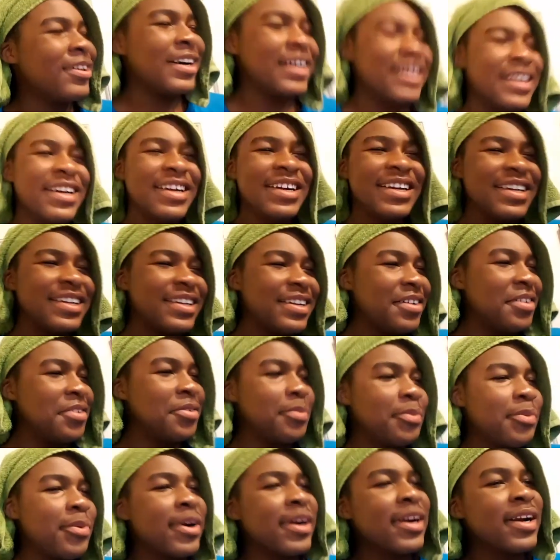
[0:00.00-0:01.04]
worry.
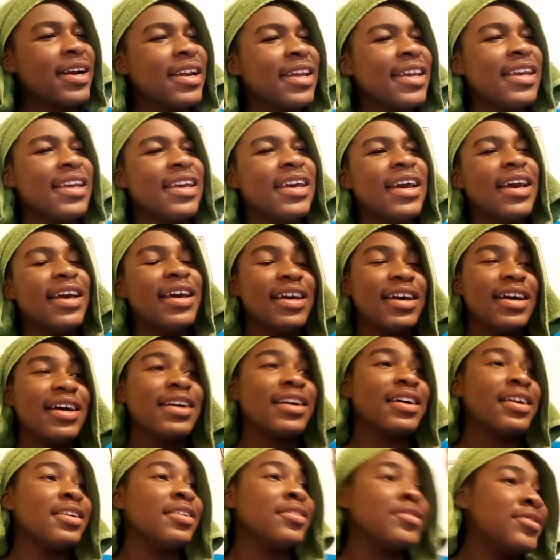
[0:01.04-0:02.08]
Don't worry.
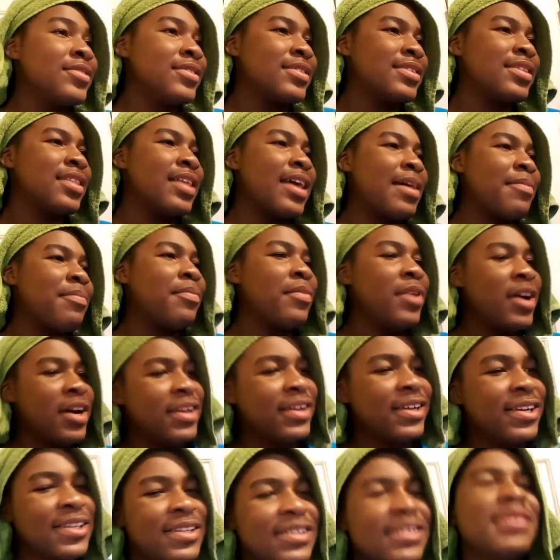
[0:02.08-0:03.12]
I used that
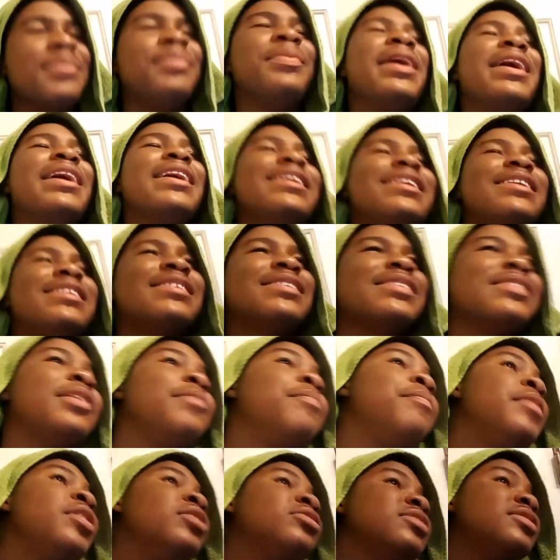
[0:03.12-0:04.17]
money to buy us the
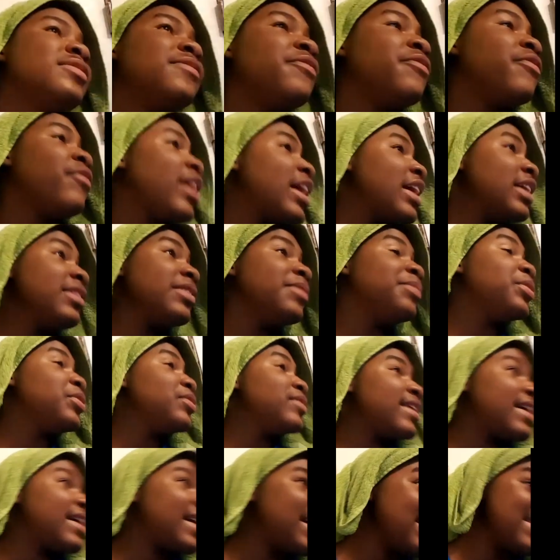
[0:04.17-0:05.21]
most
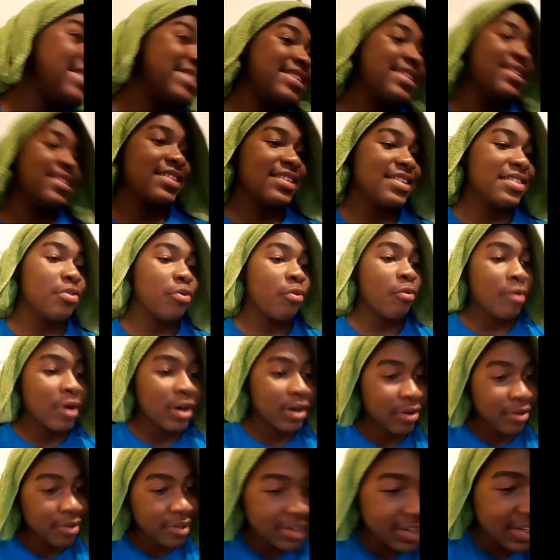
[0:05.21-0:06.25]
valuable asset in the
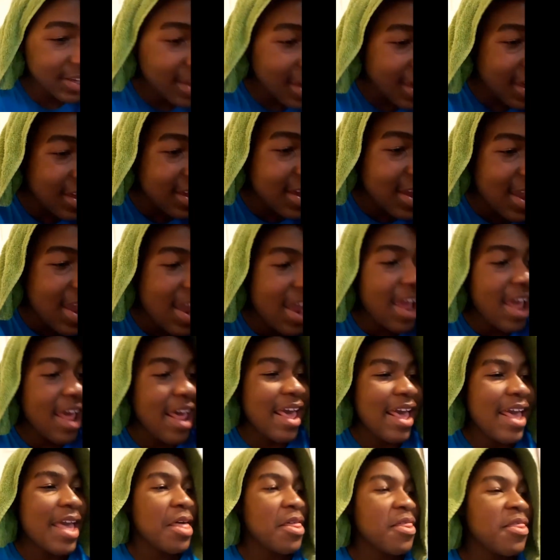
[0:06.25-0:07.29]
world
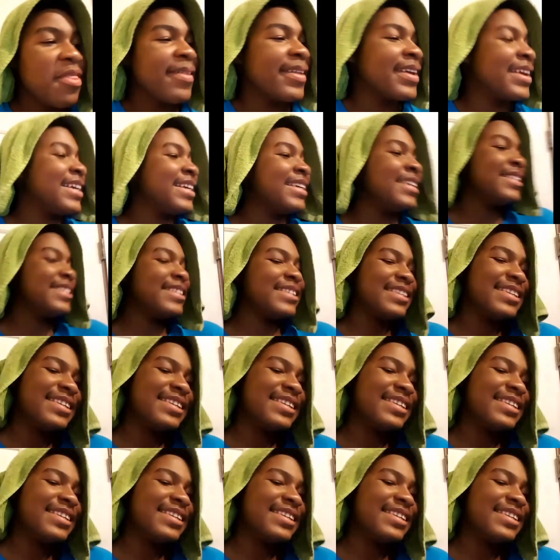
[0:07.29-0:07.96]
these